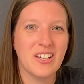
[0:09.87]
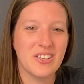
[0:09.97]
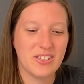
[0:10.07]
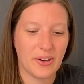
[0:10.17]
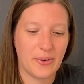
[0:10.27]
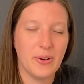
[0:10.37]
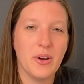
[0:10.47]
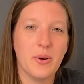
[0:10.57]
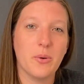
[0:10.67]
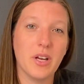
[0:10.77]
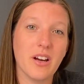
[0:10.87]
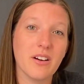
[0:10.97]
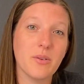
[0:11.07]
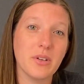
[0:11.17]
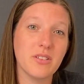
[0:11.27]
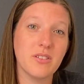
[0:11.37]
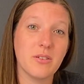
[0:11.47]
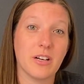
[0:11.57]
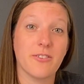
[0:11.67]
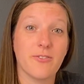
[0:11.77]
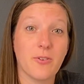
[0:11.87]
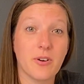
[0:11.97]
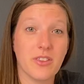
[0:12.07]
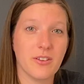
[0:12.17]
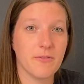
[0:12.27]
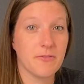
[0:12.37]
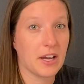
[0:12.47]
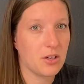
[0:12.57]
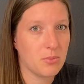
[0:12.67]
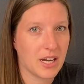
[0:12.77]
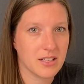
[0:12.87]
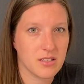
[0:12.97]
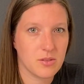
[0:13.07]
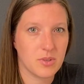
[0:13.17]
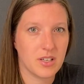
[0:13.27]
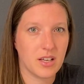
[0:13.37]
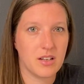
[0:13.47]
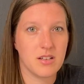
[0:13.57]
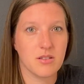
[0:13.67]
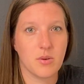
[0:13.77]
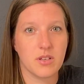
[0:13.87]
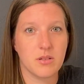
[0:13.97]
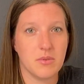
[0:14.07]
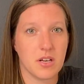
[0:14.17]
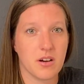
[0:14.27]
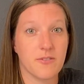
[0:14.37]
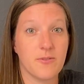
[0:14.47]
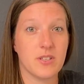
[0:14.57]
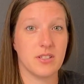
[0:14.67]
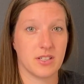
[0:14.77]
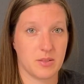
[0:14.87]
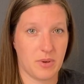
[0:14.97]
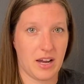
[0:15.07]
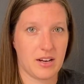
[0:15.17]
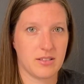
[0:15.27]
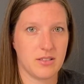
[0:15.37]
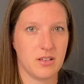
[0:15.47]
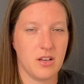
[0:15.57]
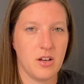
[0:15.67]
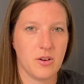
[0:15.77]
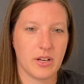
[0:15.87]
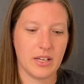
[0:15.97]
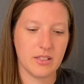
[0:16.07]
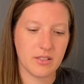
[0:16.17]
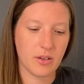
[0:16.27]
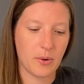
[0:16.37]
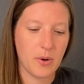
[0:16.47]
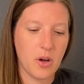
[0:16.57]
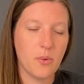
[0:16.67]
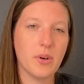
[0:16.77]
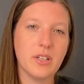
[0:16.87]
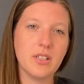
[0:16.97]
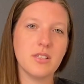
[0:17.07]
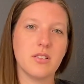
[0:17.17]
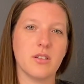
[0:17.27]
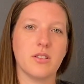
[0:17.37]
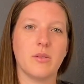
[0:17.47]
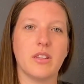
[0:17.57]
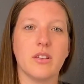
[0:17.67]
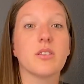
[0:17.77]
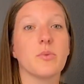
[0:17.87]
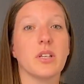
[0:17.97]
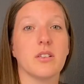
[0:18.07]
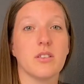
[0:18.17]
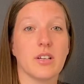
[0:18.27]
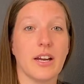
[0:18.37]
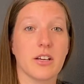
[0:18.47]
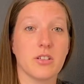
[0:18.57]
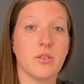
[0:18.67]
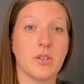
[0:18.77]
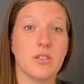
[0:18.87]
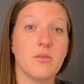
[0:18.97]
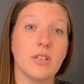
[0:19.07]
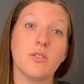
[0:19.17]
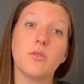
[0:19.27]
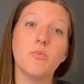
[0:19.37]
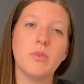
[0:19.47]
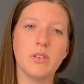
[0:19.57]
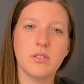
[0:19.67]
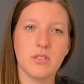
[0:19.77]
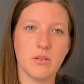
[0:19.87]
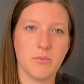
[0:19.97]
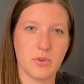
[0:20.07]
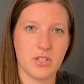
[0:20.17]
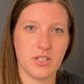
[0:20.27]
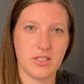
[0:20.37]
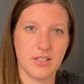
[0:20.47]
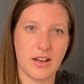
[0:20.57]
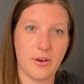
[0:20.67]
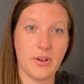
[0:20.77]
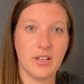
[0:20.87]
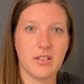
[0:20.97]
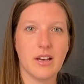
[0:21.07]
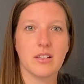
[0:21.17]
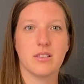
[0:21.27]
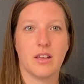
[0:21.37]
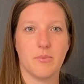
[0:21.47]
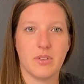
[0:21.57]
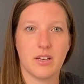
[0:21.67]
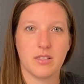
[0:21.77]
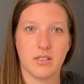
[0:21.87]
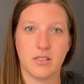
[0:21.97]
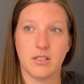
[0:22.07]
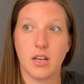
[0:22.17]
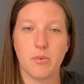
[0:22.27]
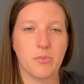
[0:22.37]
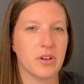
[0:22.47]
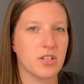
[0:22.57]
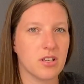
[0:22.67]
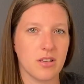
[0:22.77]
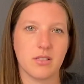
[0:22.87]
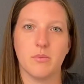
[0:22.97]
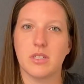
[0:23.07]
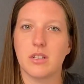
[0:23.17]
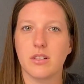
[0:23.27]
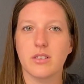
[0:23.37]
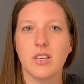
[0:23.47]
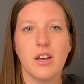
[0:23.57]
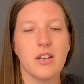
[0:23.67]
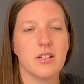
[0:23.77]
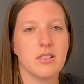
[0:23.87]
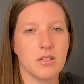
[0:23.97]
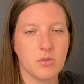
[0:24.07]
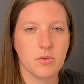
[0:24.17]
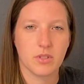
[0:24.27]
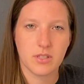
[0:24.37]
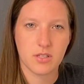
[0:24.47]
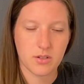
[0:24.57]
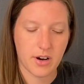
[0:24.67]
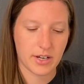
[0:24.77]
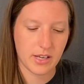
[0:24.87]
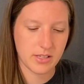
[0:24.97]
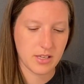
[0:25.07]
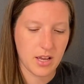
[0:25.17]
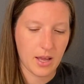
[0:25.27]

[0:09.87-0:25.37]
So we are going to do our 4th and final box this week, and it is going to be our physics box. Okay, so what it is you're doing this week is you're actually going to get to build some bridges now and test them. Test the type of bridge, test the materials to see which one's the strongest.